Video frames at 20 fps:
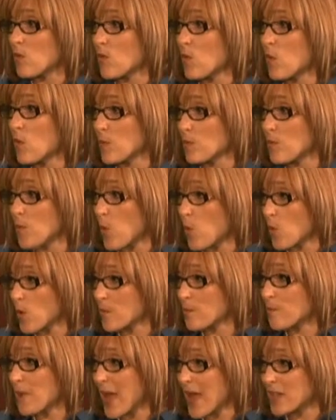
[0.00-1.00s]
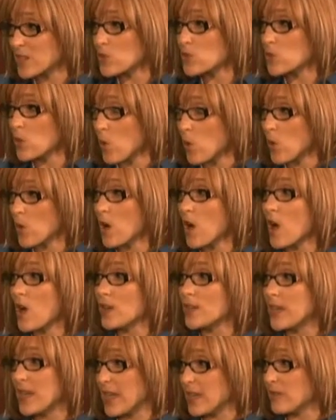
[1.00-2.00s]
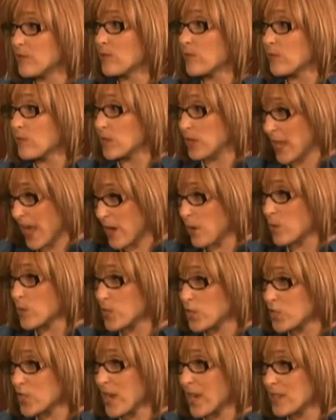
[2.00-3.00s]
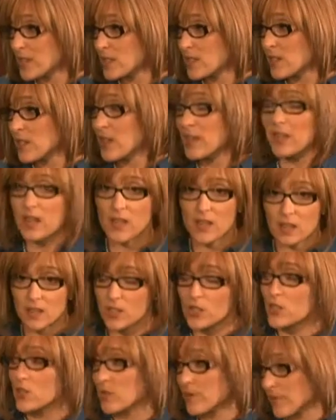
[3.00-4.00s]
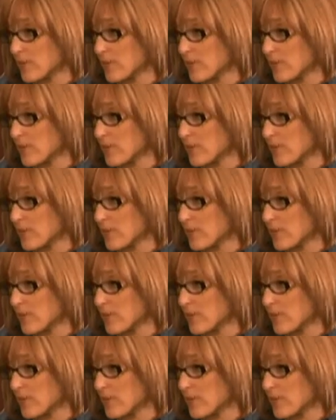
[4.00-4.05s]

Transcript: or more band score on a language test in English or